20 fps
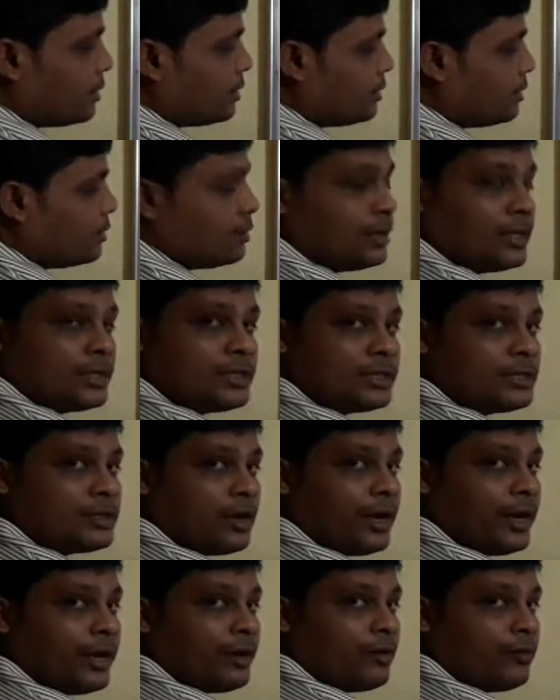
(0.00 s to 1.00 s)
this is the
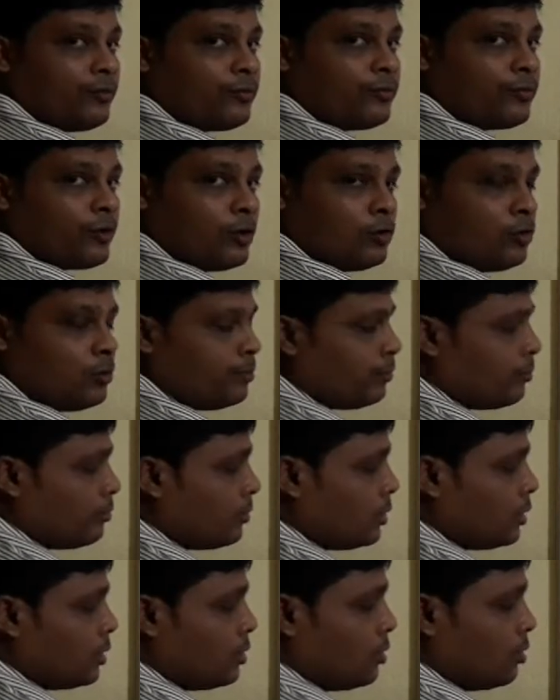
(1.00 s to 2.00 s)
end of for loop.
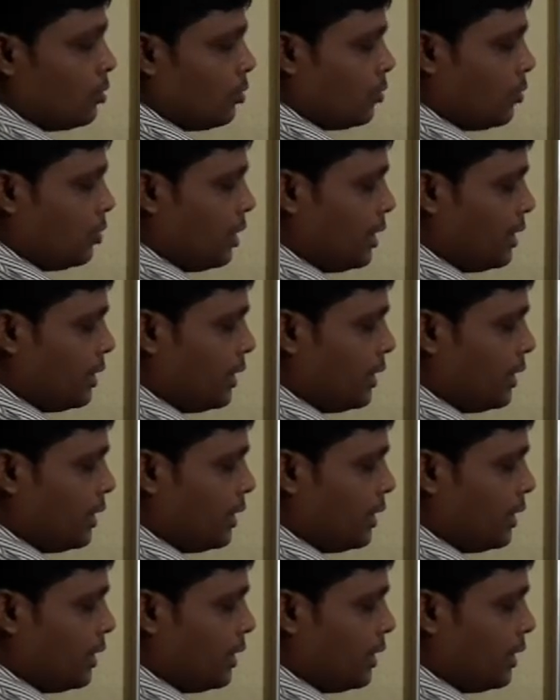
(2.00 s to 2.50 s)
When